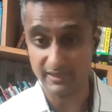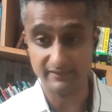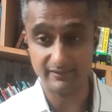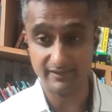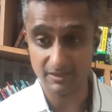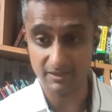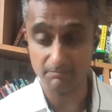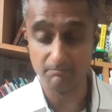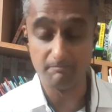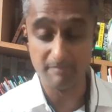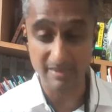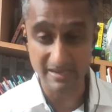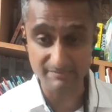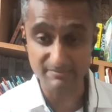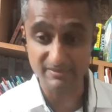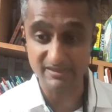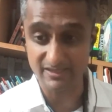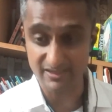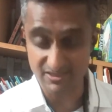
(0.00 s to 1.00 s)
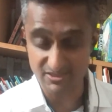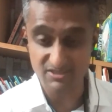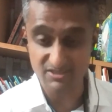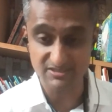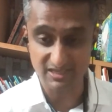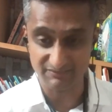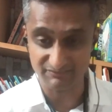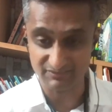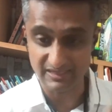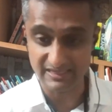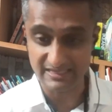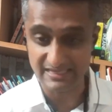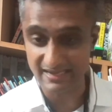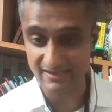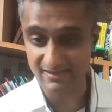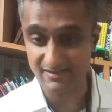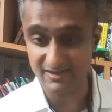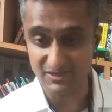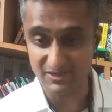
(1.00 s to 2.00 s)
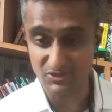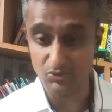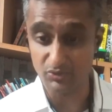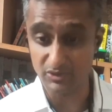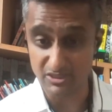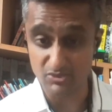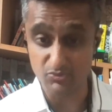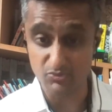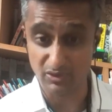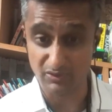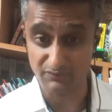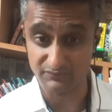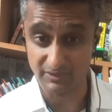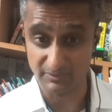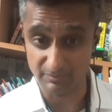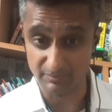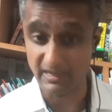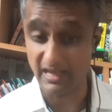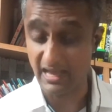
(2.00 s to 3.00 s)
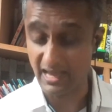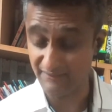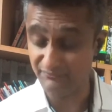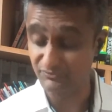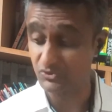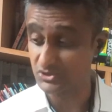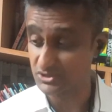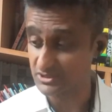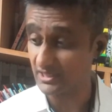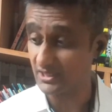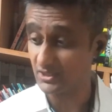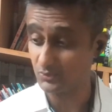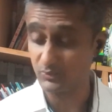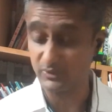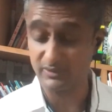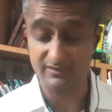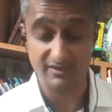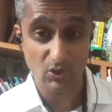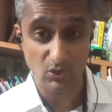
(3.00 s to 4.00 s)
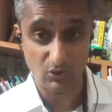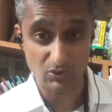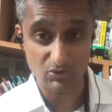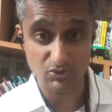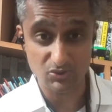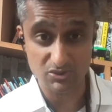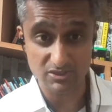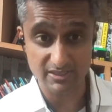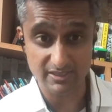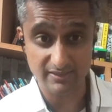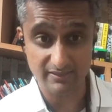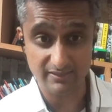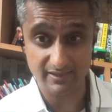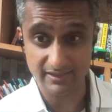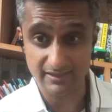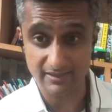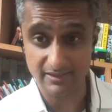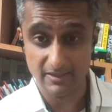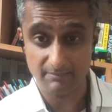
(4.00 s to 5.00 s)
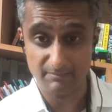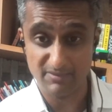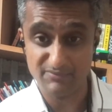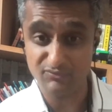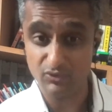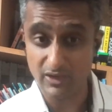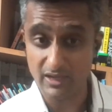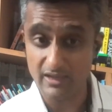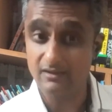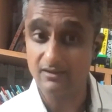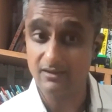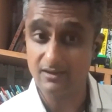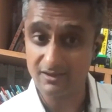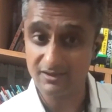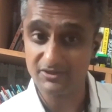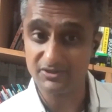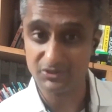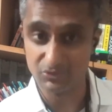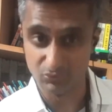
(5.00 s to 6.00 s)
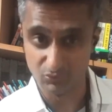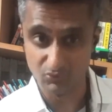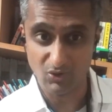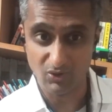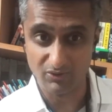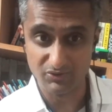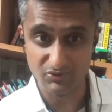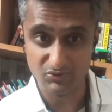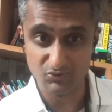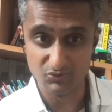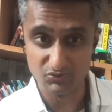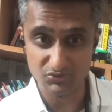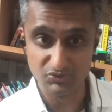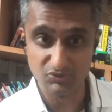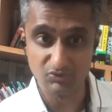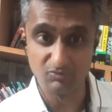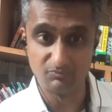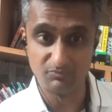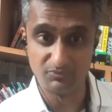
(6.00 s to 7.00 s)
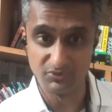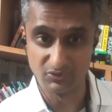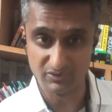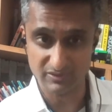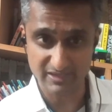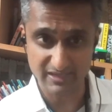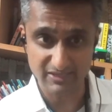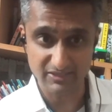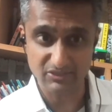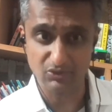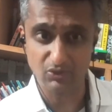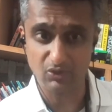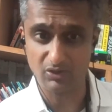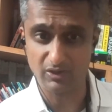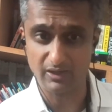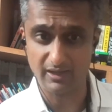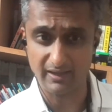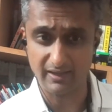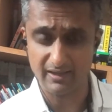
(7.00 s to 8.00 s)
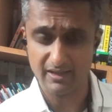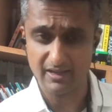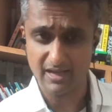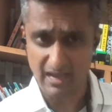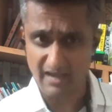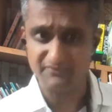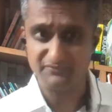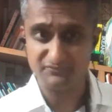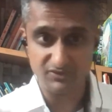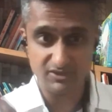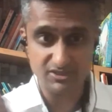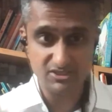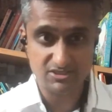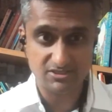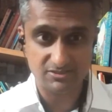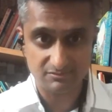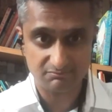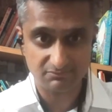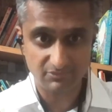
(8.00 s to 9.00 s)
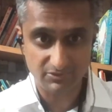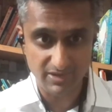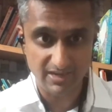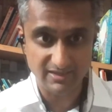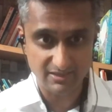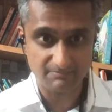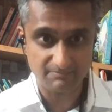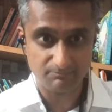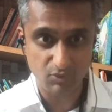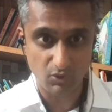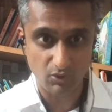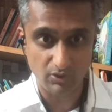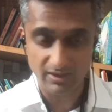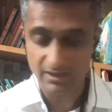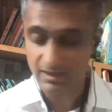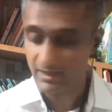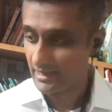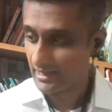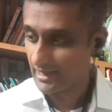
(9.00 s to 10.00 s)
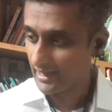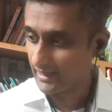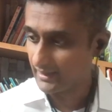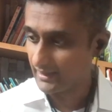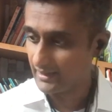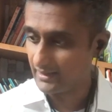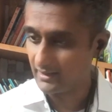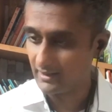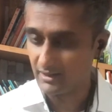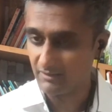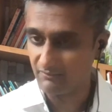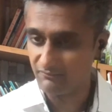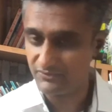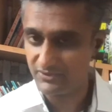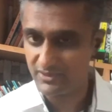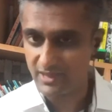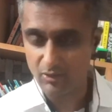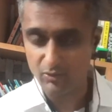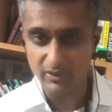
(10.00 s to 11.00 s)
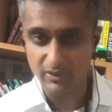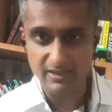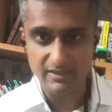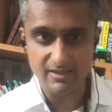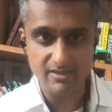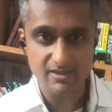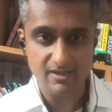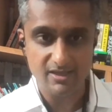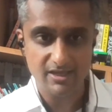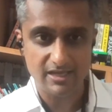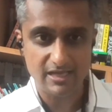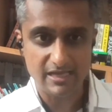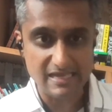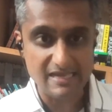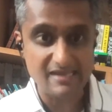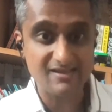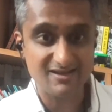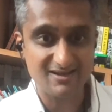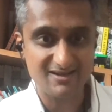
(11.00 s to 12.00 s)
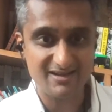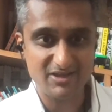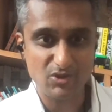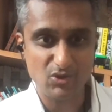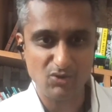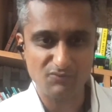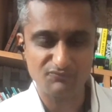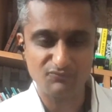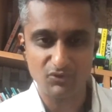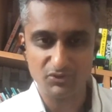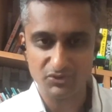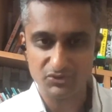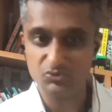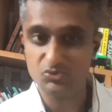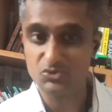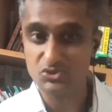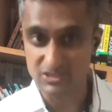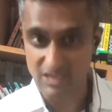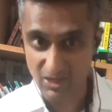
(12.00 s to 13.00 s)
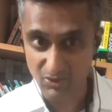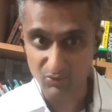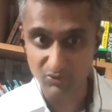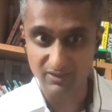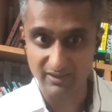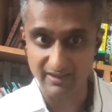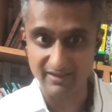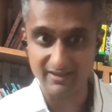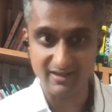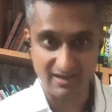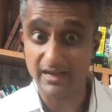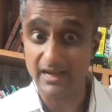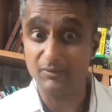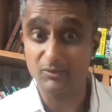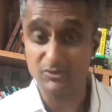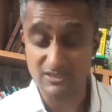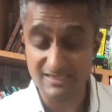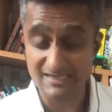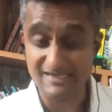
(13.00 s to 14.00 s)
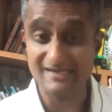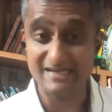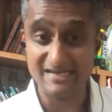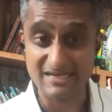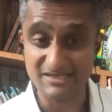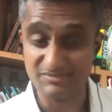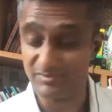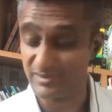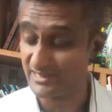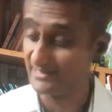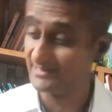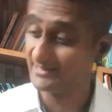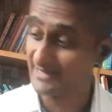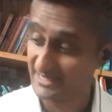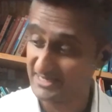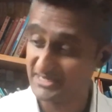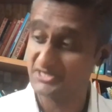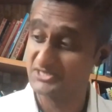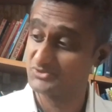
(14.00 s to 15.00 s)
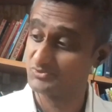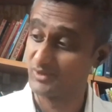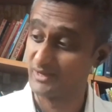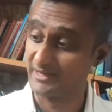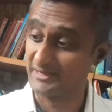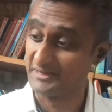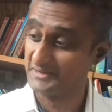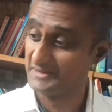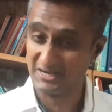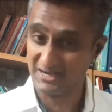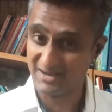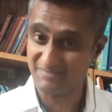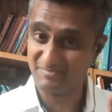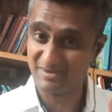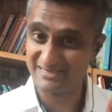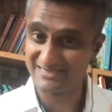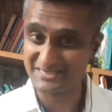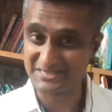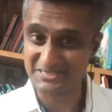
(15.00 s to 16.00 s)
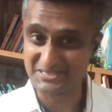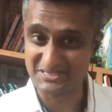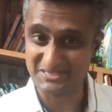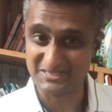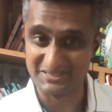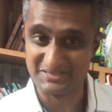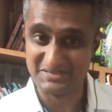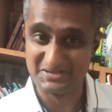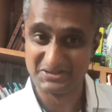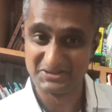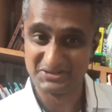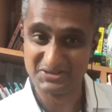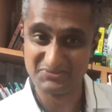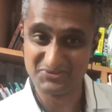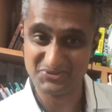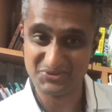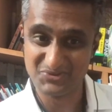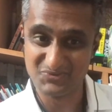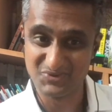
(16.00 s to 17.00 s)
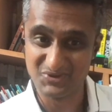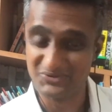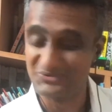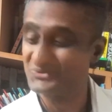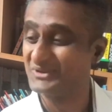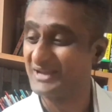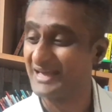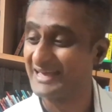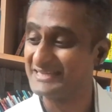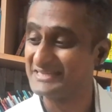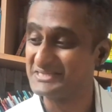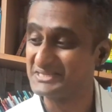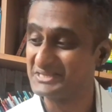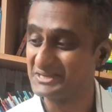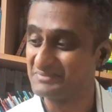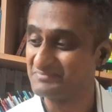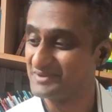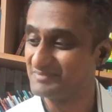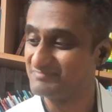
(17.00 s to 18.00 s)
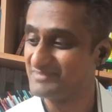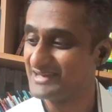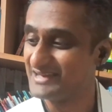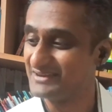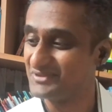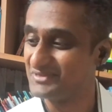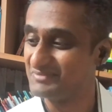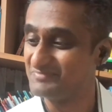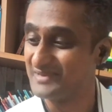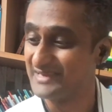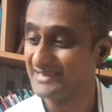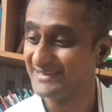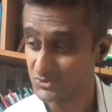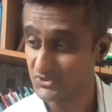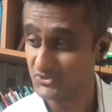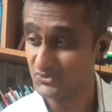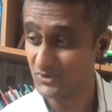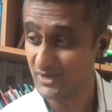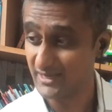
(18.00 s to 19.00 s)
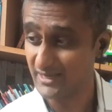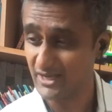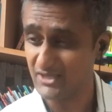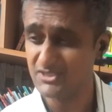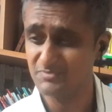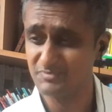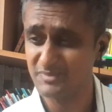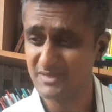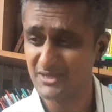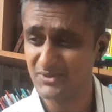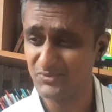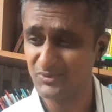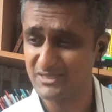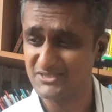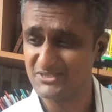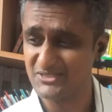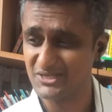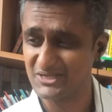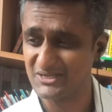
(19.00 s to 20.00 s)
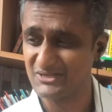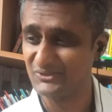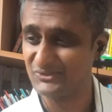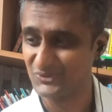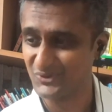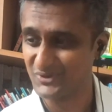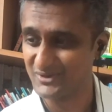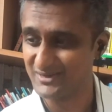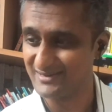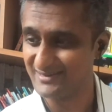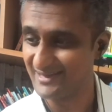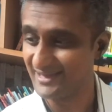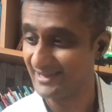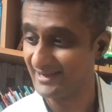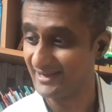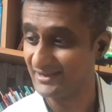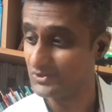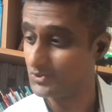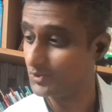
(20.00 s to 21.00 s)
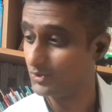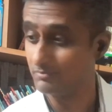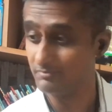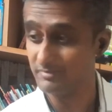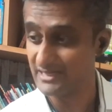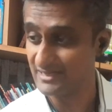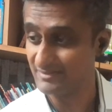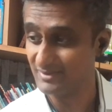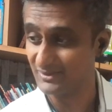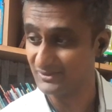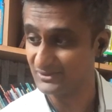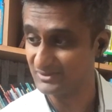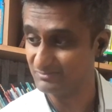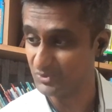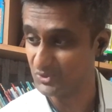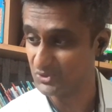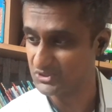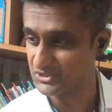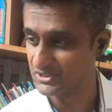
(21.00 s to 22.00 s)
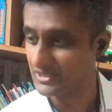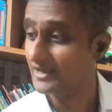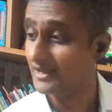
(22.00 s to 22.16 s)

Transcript: And there are many, many reasons, and we'll get into each one of them. But I have to start with also saying that before I heard you on YouTube, your TED Talk, and I first read the book, and without any inkling of what you sound like, and I was a little intimidated, and here's why. Let me just give you one or two lines here. Bear with me. You're right. I speak with a certain authority, and I don't beat about the bush.